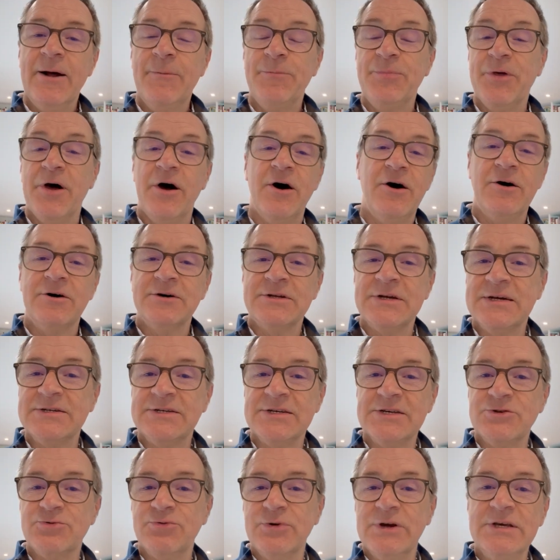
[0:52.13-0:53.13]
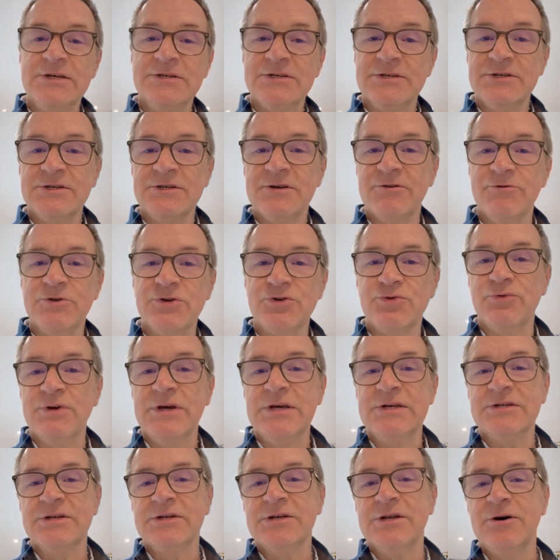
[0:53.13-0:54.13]
the heart has its reasons, of which
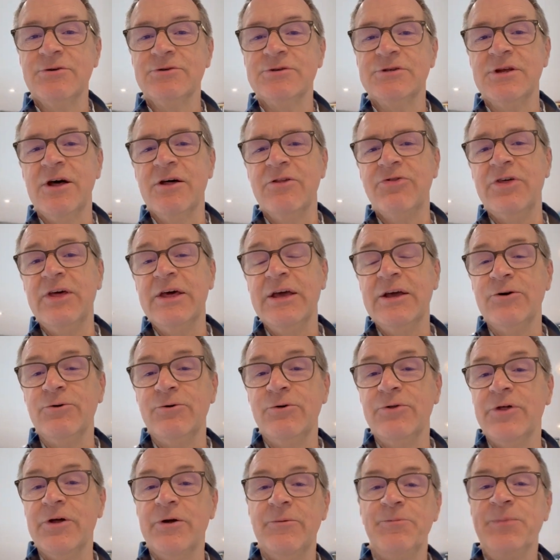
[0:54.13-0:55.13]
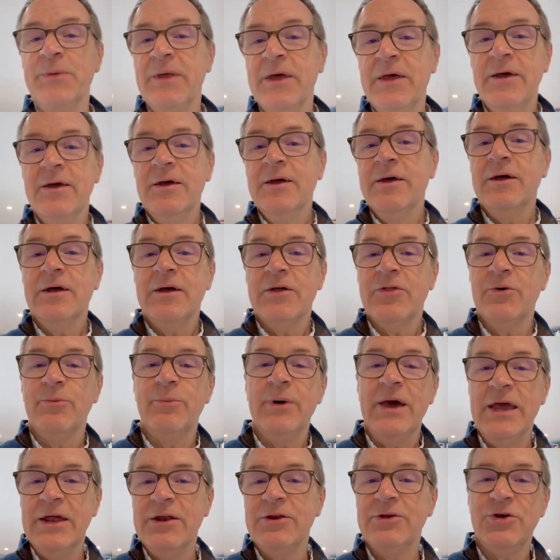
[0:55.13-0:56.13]
reason knows nothing, or that the
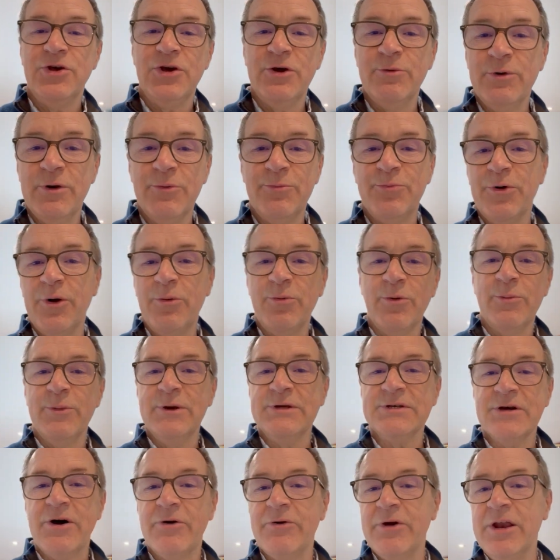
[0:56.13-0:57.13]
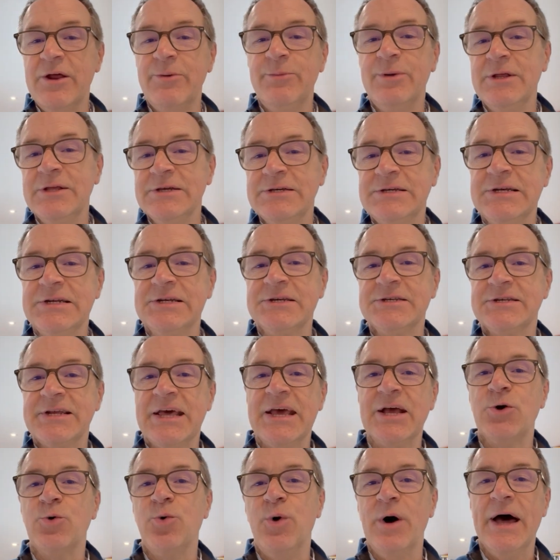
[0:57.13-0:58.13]
main human problem is our inability to
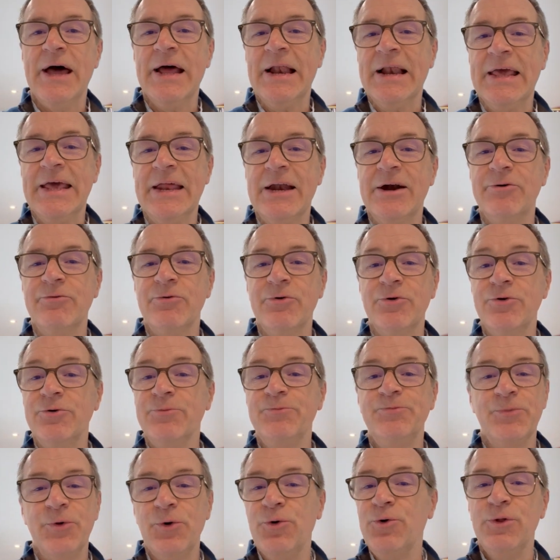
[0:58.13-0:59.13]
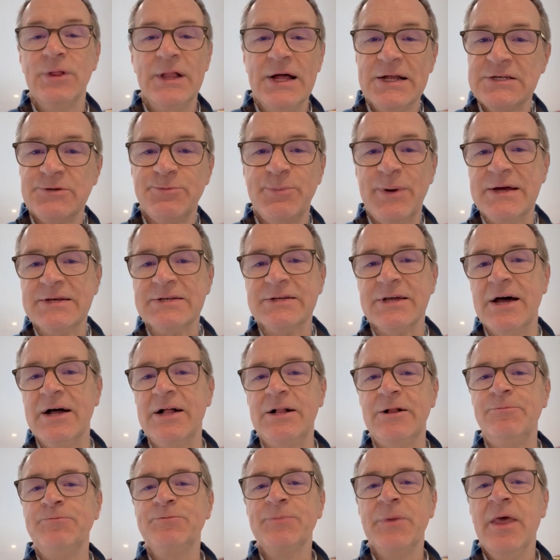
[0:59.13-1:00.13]
stay quietly in a room. All that's
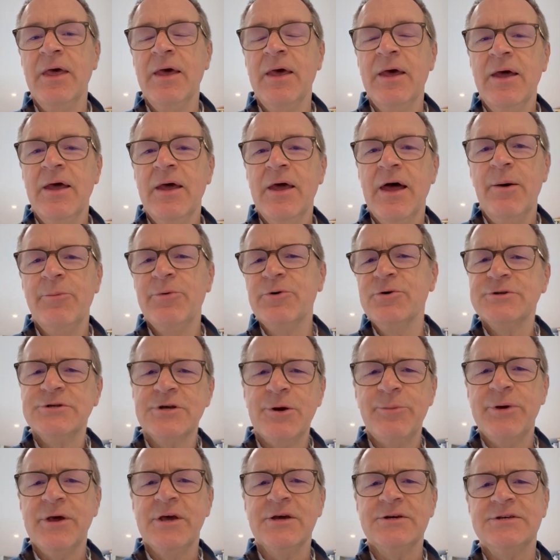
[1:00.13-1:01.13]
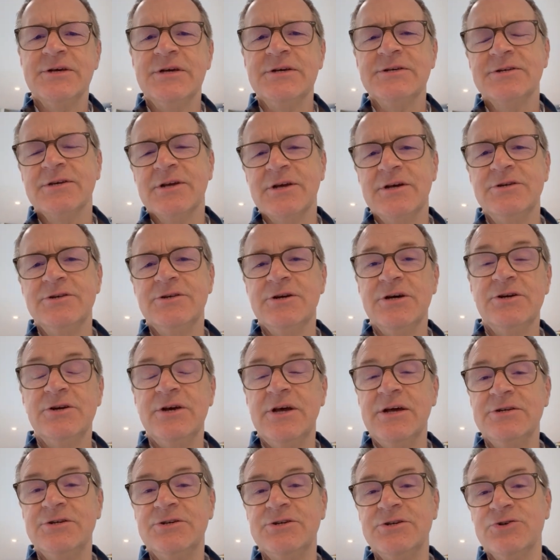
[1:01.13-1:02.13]
Pascal. But also because his
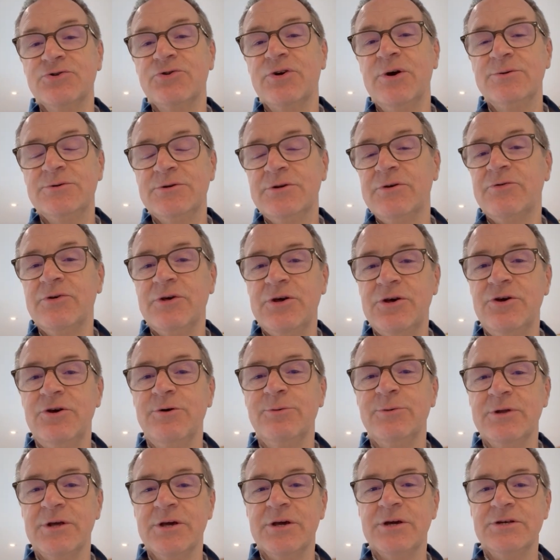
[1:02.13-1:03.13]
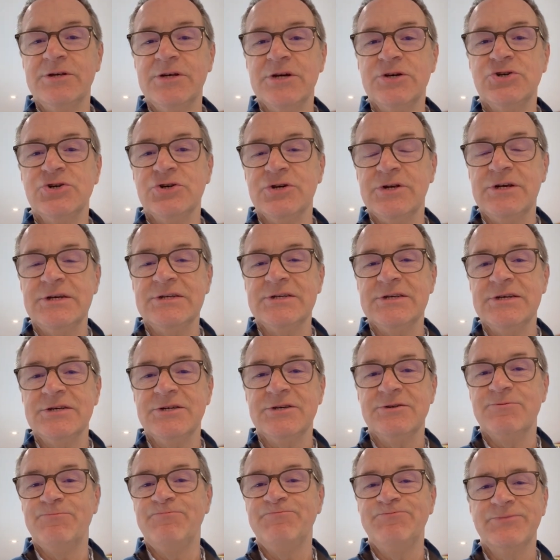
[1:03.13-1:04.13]
description of the human condition is
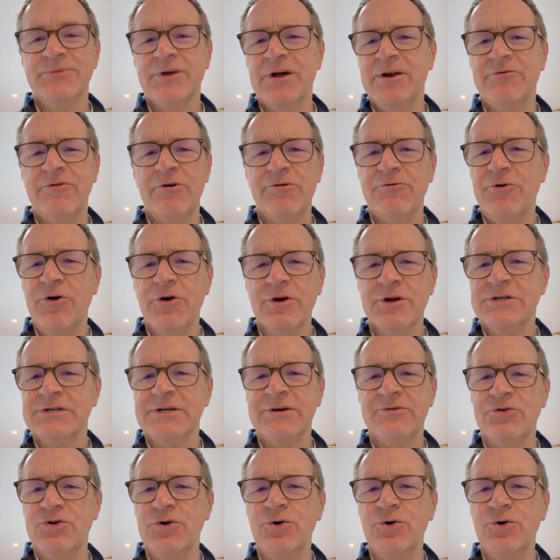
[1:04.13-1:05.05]
as kind of evocative and